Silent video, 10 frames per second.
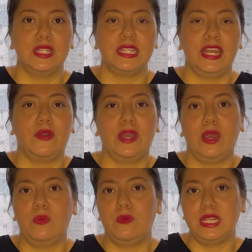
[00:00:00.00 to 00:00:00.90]
like,
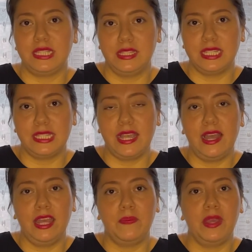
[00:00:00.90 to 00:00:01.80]
okay, we wasted this
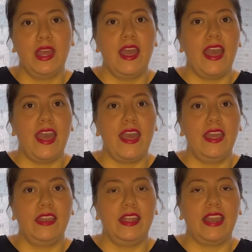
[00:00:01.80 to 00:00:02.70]
time,
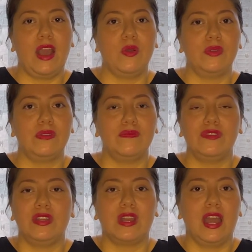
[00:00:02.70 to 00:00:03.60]
and now
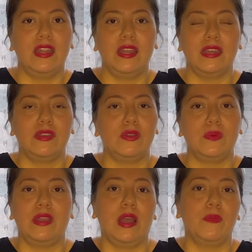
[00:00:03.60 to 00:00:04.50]
you're kind of like, you know
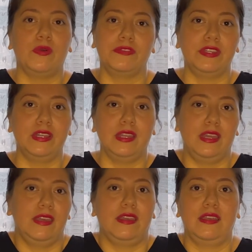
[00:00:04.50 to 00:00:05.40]
what, I'm over it.
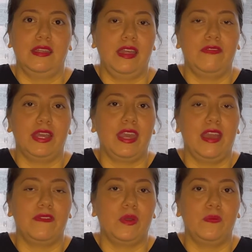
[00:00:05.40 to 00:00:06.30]
Like, if I can't
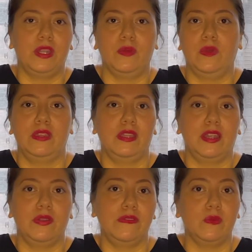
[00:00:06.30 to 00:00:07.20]
have the home that I want, then
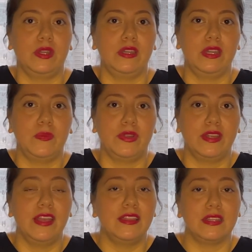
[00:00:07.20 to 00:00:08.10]
I don't even want it anymore.
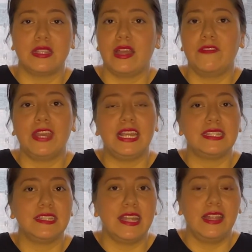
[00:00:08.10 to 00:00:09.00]
There's a lot of
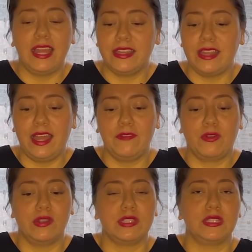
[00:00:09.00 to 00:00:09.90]
cases like that. Of
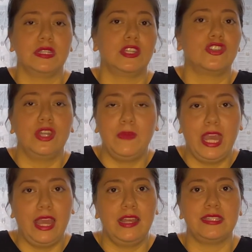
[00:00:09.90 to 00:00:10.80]
course, this is an extreme
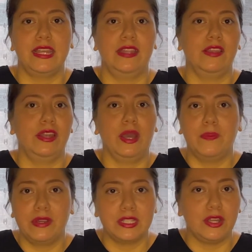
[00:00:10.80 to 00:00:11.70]
case, and the
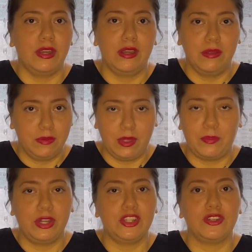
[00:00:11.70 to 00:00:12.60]
numbers are, I'm
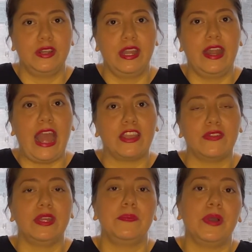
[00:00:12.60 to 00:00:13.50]
pretty sure, not
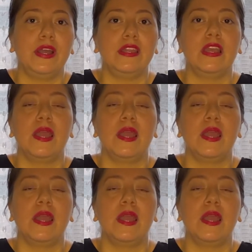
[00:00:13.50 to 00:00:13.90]
accurate, but